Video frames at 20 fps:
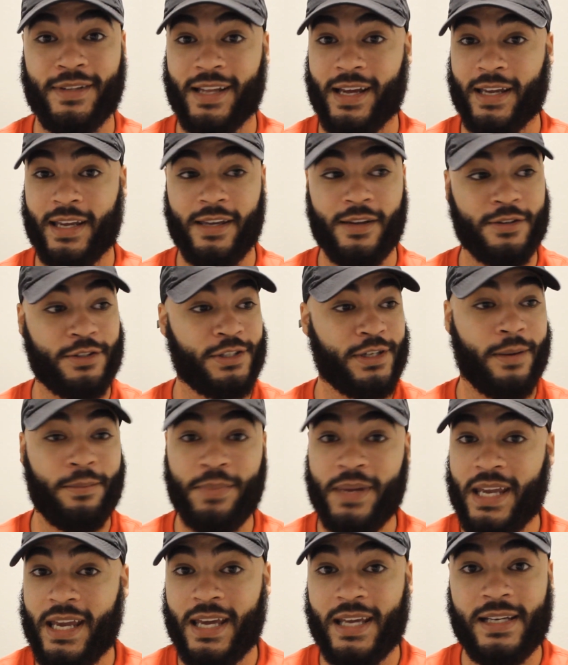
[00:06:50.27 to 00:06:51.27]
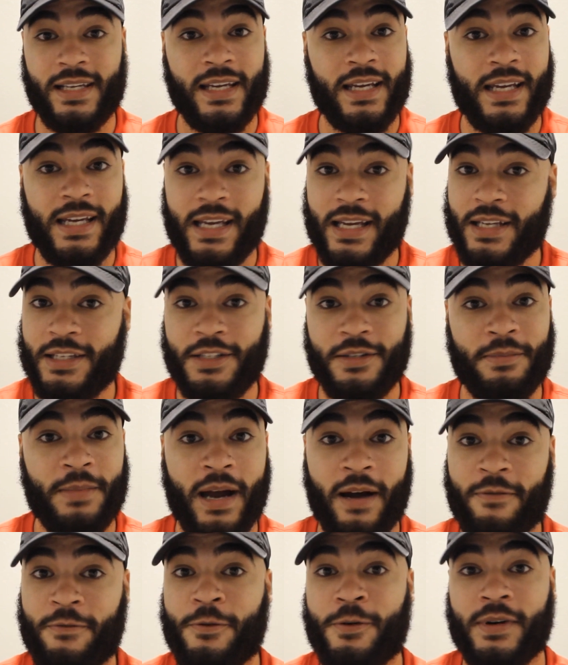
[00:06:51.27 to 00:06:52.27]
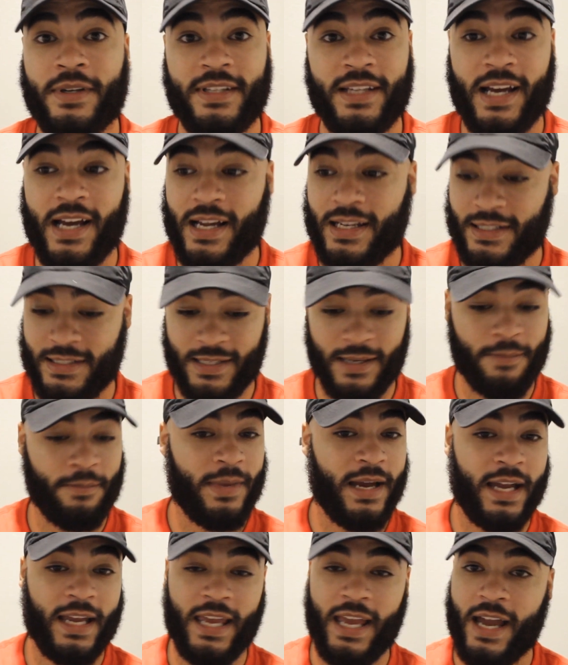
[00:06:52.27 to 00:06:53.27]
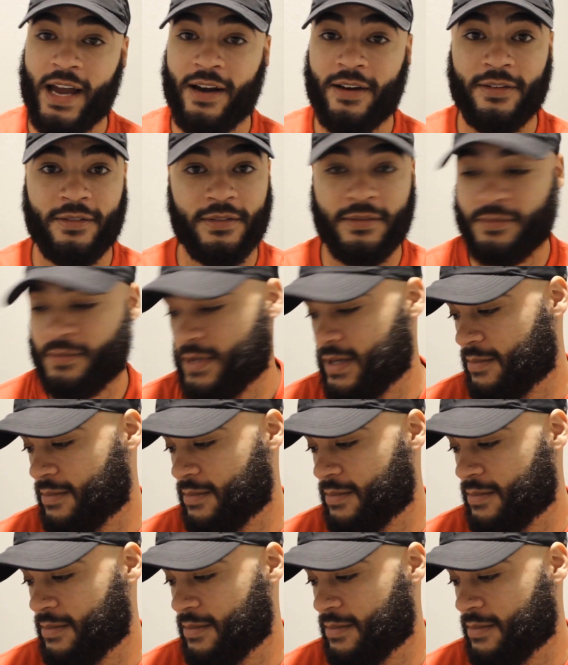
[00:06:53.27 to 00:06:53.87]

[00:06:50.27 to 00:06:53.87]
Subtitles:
Like, he'll jump in, hit you about 4 times, jump back out,